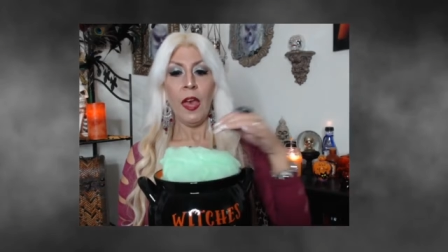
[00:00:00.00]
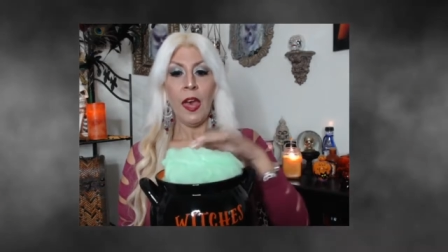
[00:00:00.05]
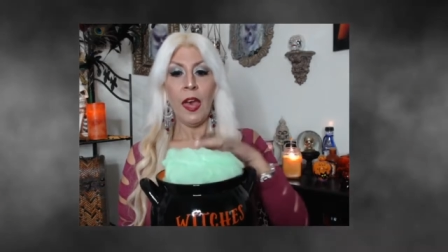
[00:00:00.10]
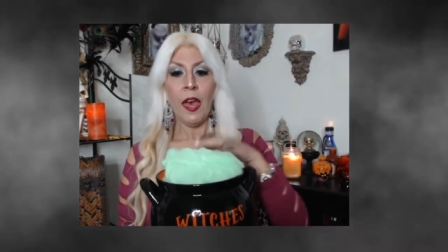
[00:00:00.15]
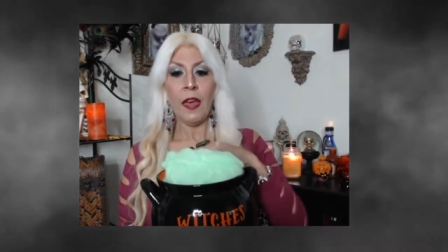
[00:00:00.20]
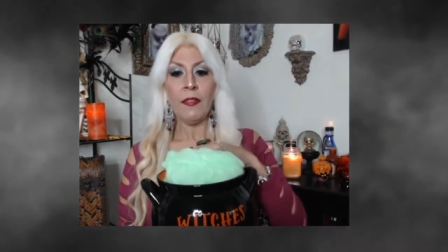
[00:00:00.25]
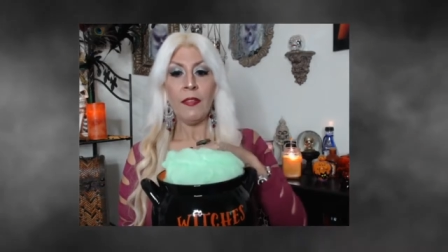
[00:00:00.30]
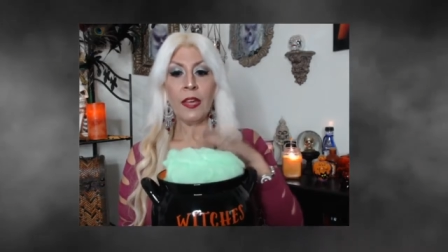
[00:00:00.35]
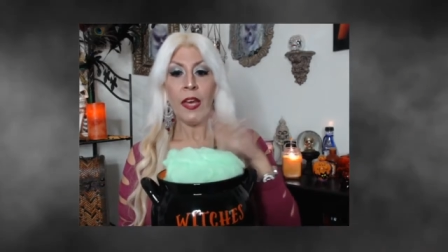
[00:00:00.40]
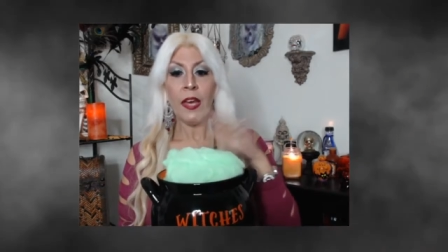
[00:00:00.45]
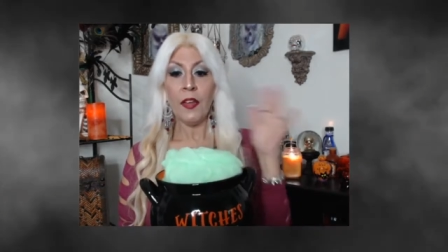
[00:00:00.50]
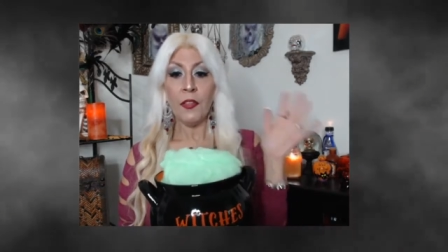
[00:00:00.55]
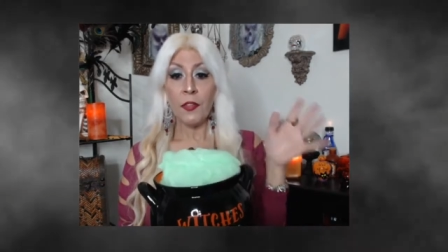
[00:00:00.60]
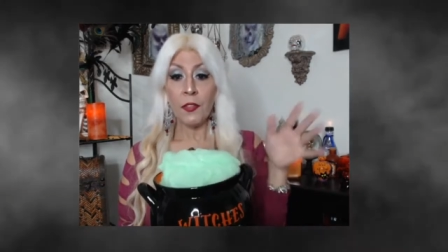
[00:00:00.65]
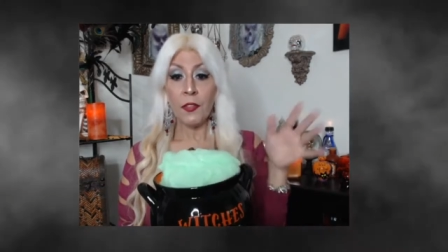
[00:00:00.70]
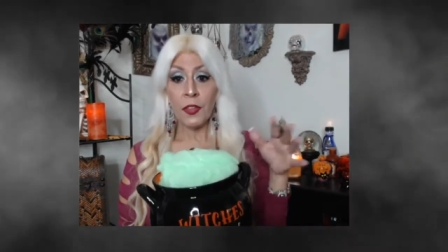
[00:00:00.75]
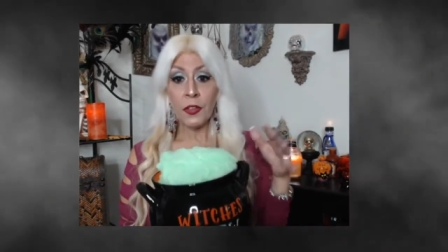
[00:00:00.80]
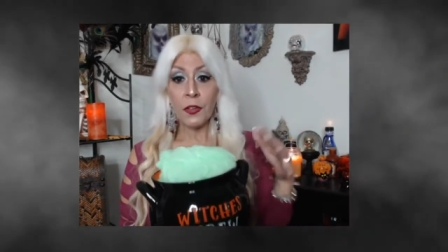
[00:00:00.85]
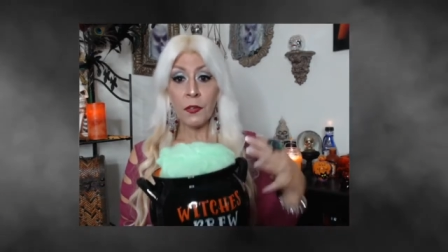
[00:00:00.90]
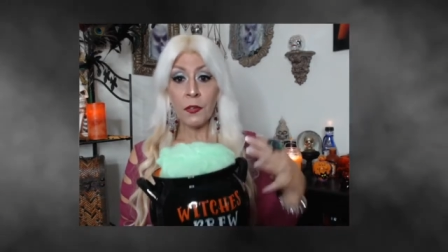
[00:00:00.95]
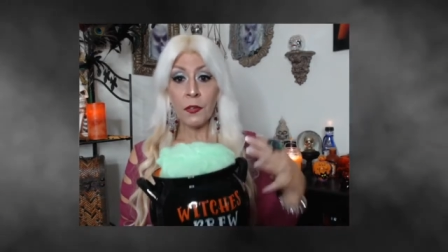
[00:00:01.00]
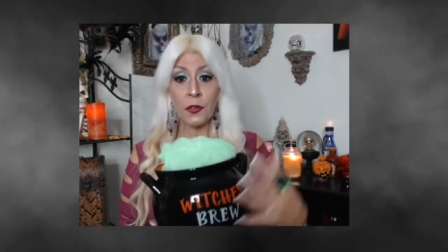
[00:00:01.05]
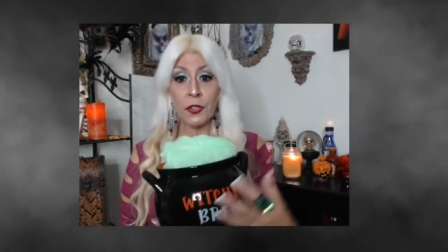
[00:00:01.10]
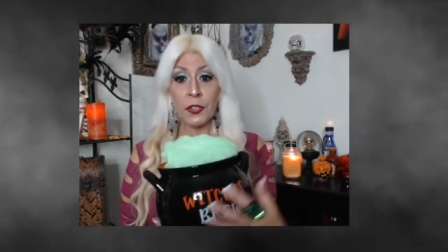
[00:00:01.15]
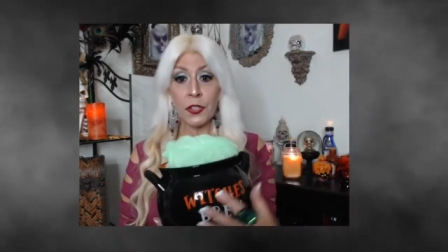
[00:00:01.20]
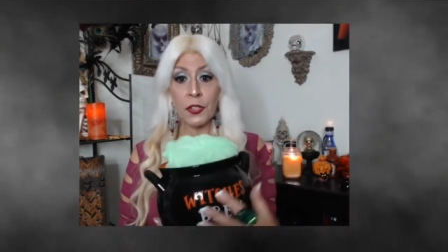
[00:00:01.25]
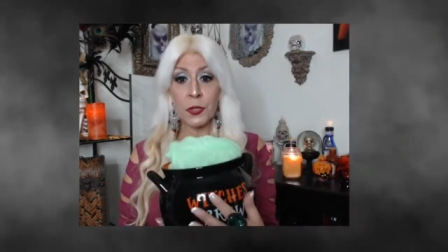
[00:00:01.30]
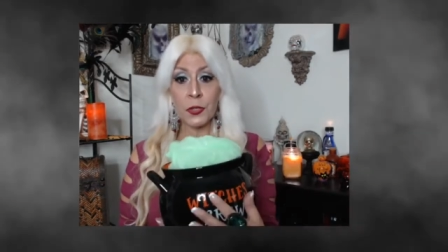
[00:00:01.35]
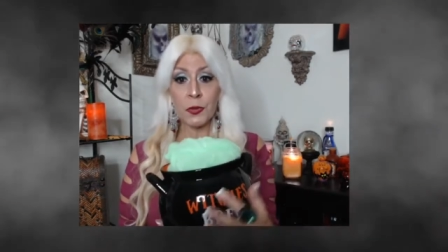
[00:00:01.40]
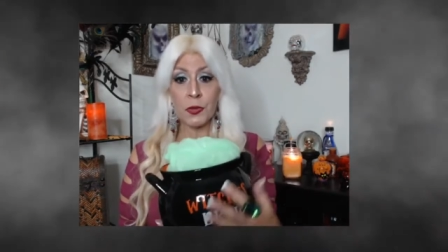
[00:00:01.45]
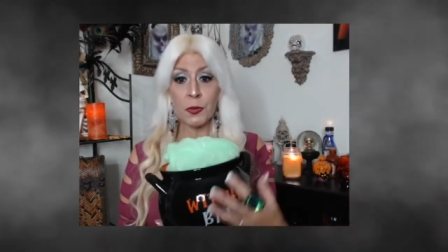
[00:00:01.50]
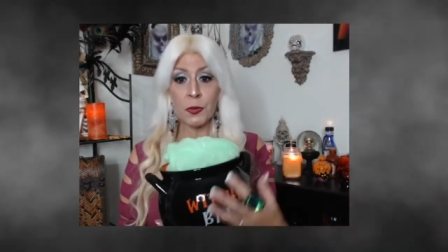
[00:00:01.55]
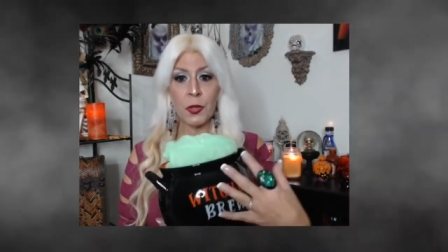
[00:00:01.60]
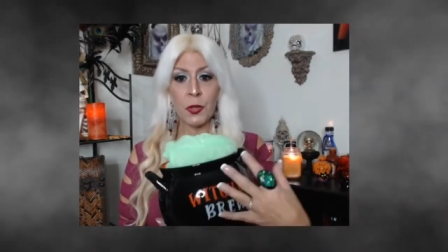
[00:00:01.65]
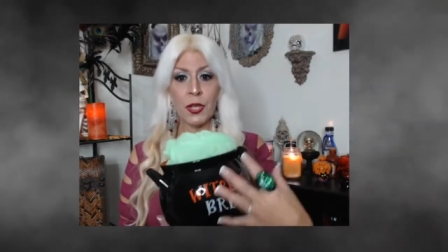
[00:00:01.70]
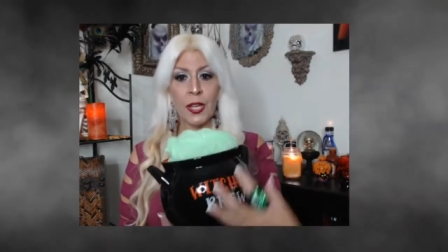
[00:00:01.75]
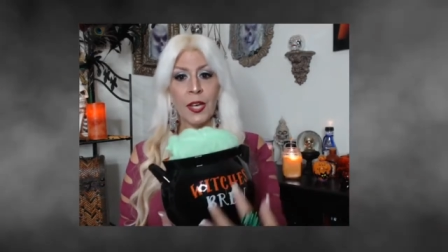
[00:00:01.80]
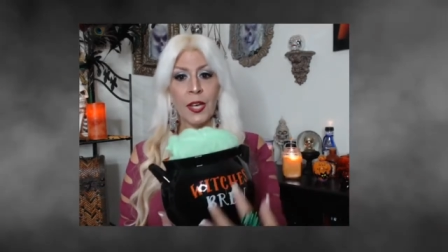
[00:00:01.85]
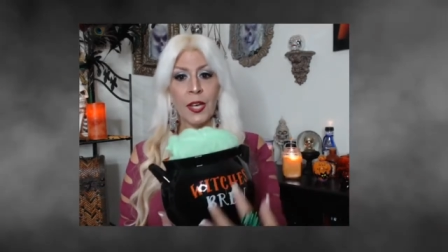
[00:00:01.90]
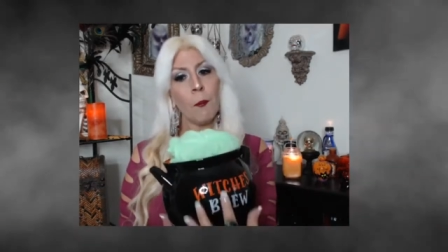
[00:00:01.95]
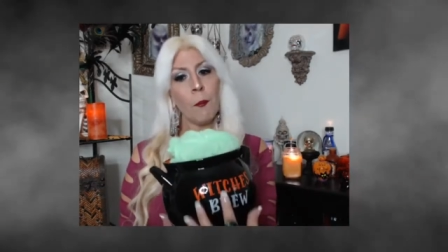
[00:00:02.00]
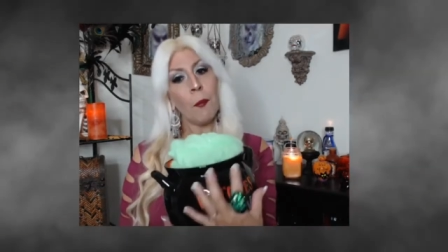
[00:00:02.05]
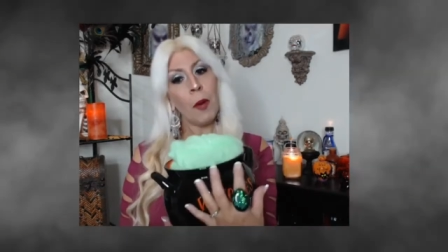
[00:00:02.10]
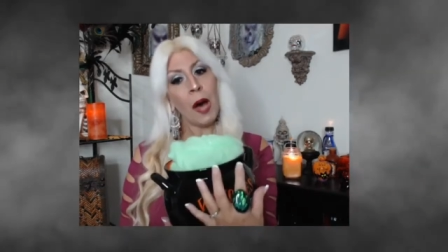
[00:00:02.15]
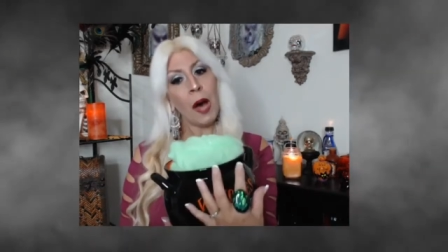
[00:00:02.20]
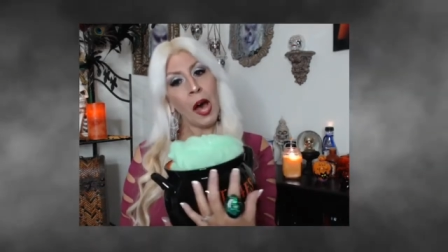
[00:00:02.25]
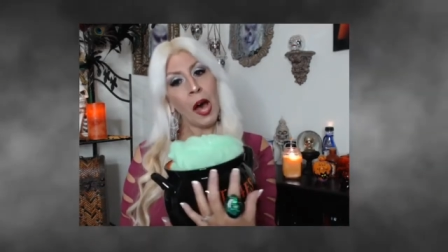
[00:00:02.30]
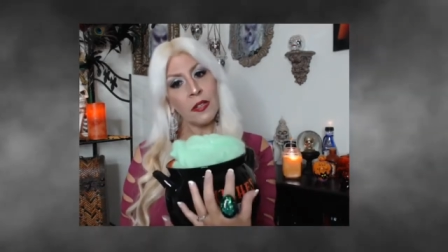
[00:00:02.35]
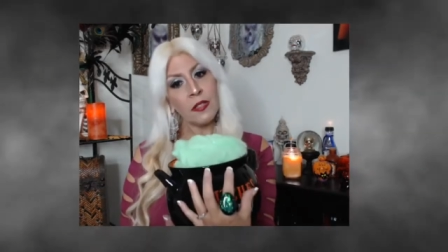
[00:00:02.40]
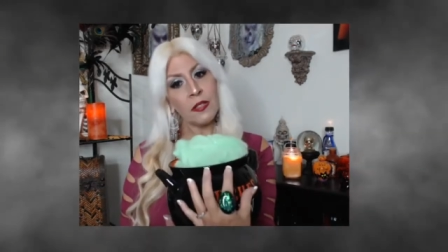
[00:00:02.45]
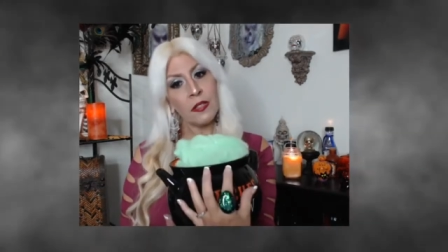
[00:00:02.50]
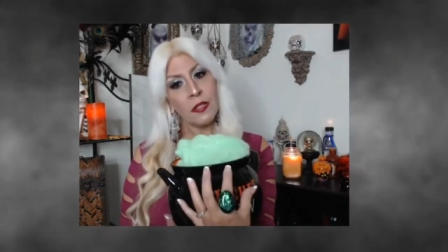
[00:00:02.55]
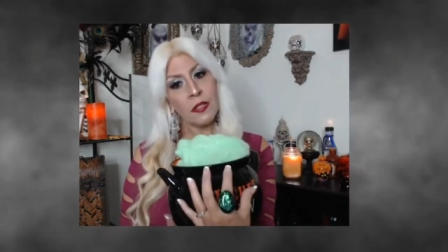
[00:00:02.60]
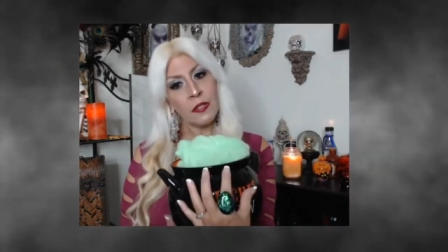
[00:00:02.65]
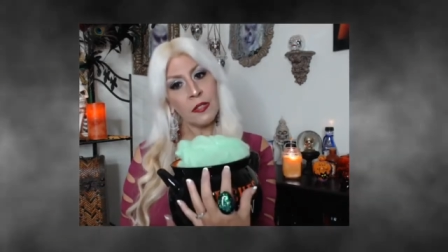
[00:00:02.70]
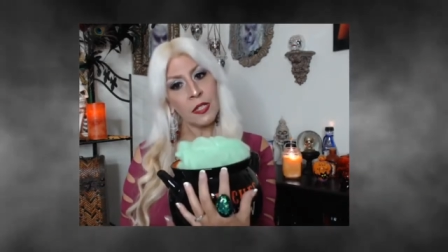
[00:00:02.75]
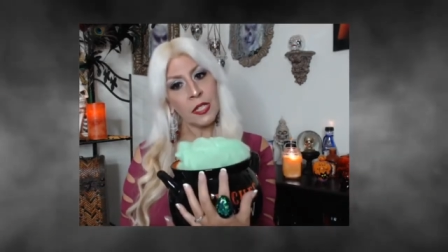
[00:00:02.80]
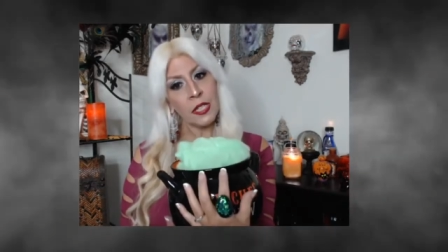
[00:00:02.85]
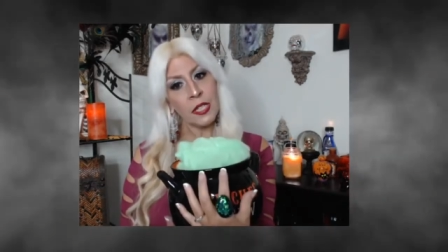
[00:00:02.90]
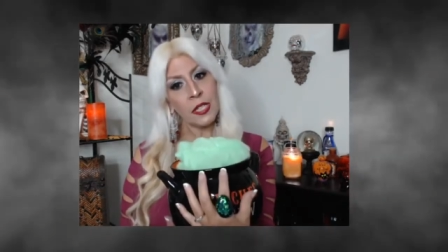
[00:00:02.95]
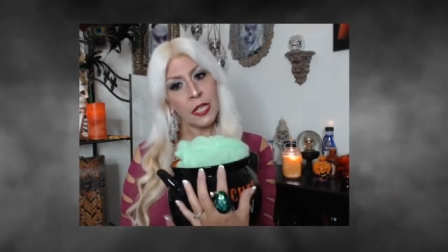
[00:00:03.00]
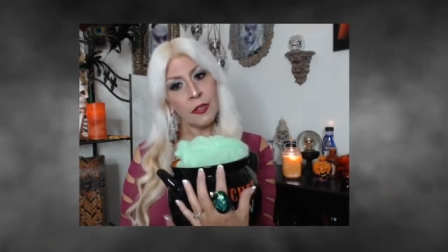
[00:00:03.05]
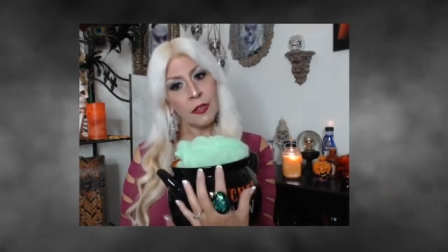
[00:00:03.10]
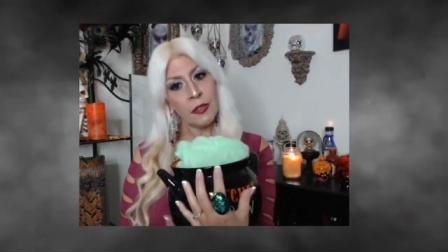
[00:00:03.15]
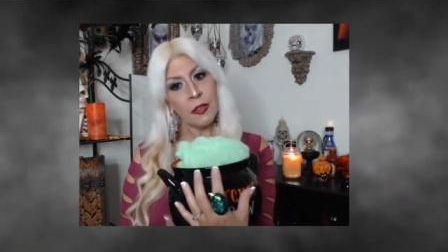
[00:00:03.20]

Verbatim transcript: And the other thing you're going to do is put like a box underneath